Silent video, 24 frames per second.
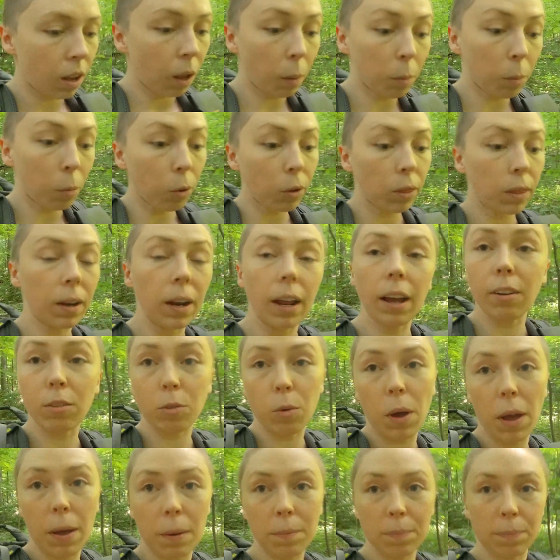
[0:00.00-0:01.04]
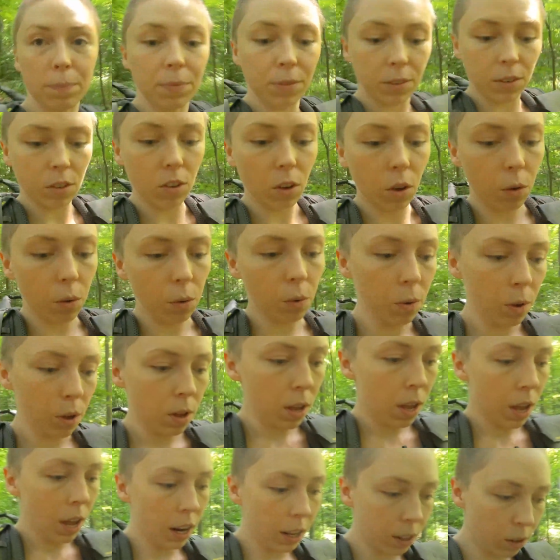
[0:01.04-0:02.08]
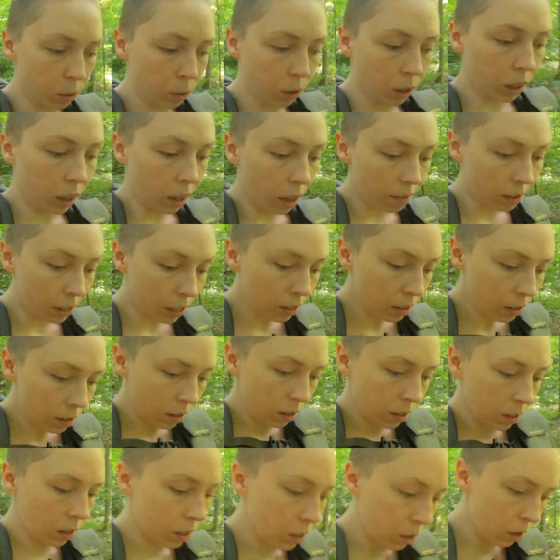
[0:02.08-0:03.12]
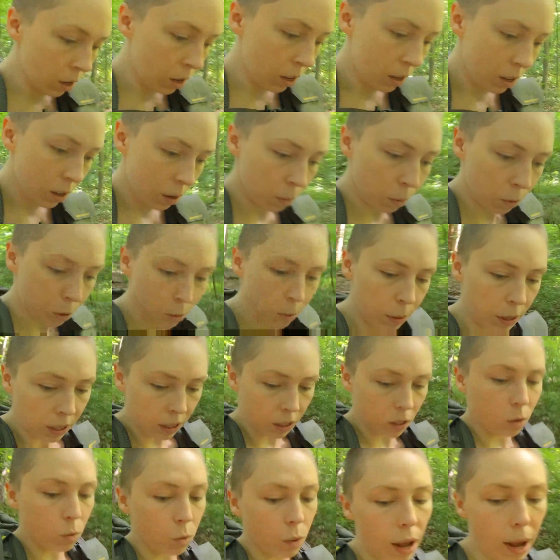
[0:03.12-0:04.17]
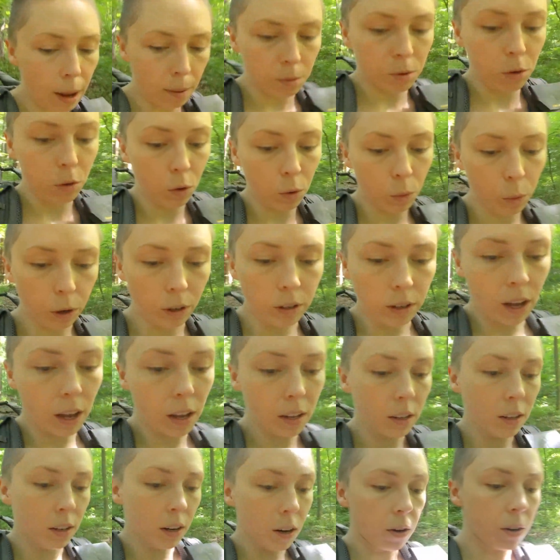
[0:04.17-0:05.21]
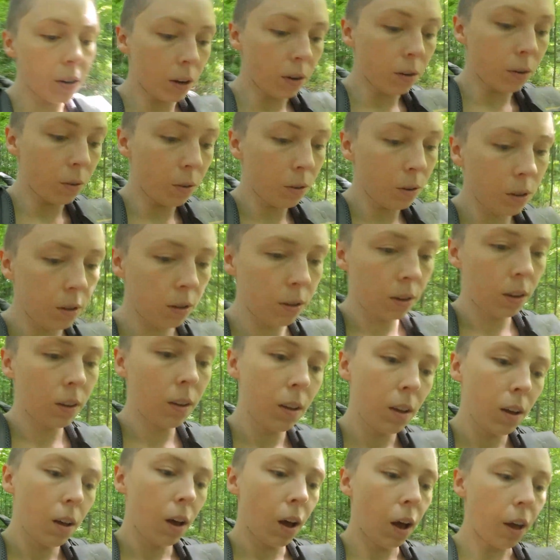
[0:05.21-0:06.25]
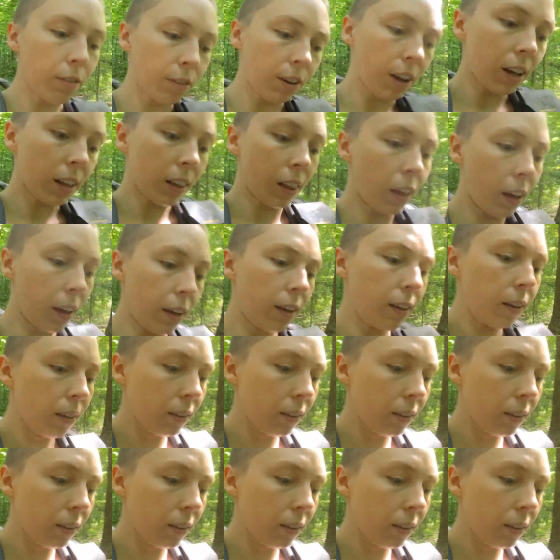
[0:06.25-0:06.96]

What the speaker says: I'm more than halfway. So, and it's only 11, which means absolute worst case scenario. I've got